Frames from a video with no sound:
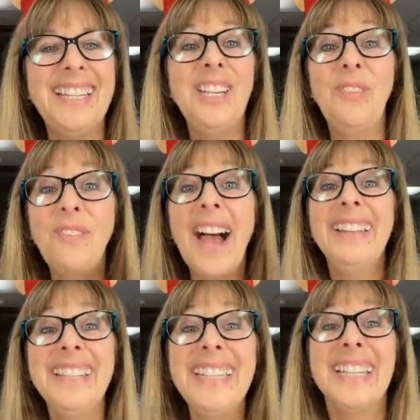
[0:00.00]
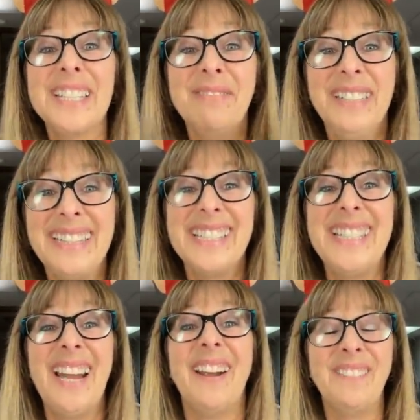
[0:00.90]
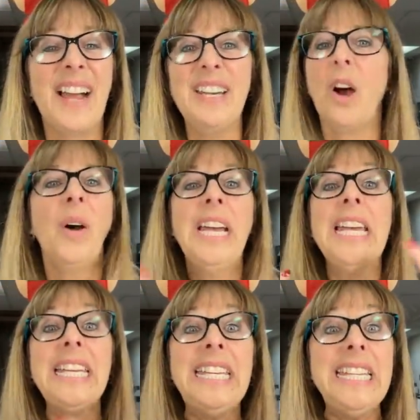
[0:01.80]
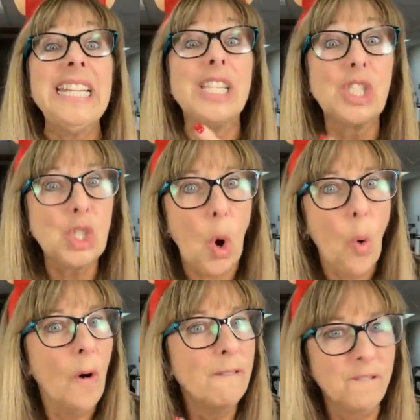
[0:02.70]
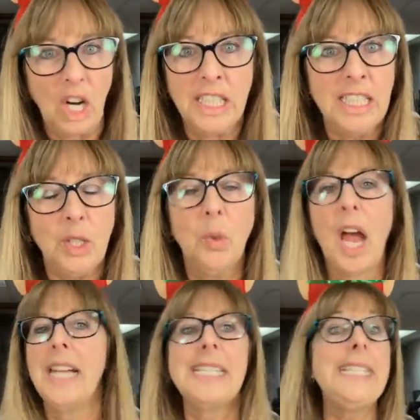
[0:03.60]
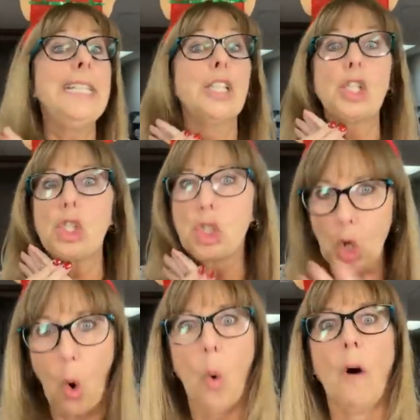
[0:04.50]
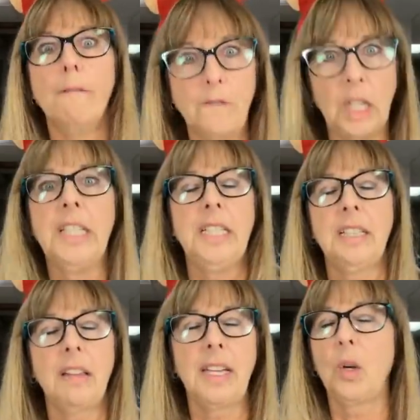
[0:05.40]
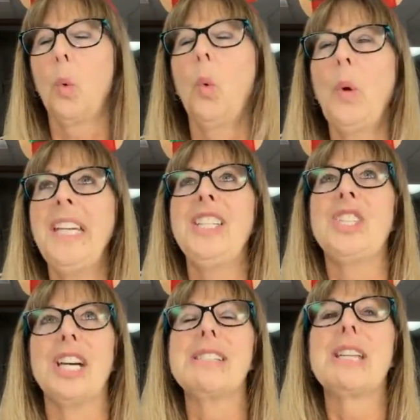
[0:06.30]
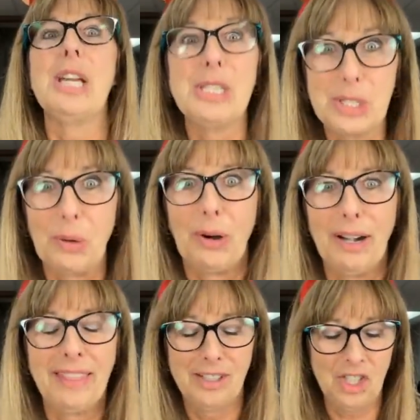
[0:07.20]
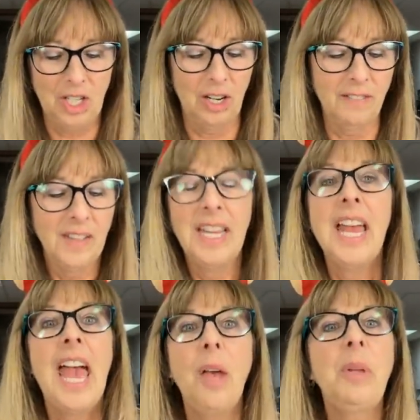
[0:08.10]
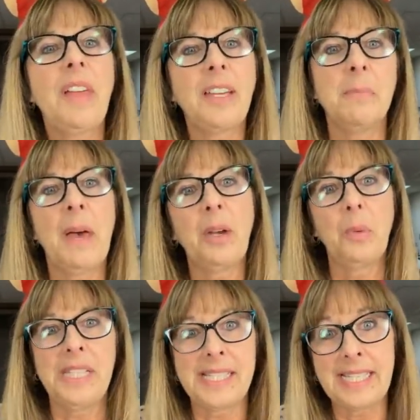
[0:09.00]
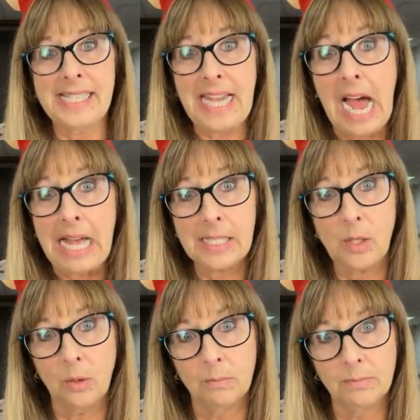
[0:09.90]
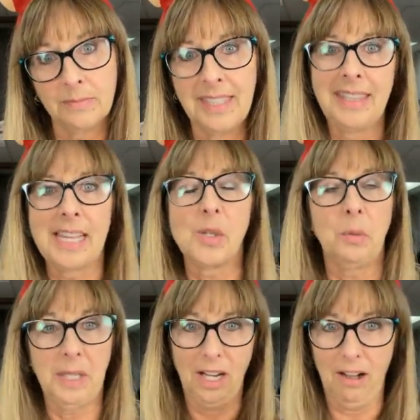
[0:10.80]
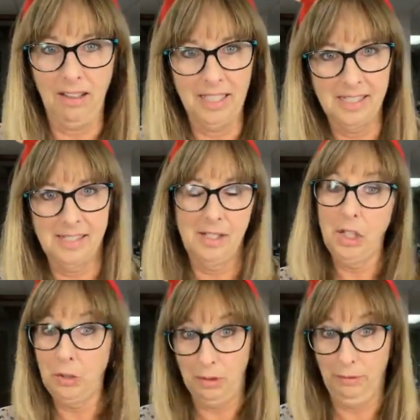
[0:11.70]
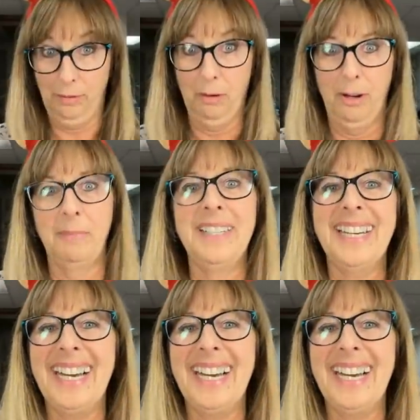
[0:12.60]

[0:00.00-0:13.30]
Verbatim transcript: You finally get to meet the Sheriff. I know. He is so funny, you guys. He is so funny. Like, we just adore the Sheriff. And we like him better when he's in his costume. That's what we call his uniform.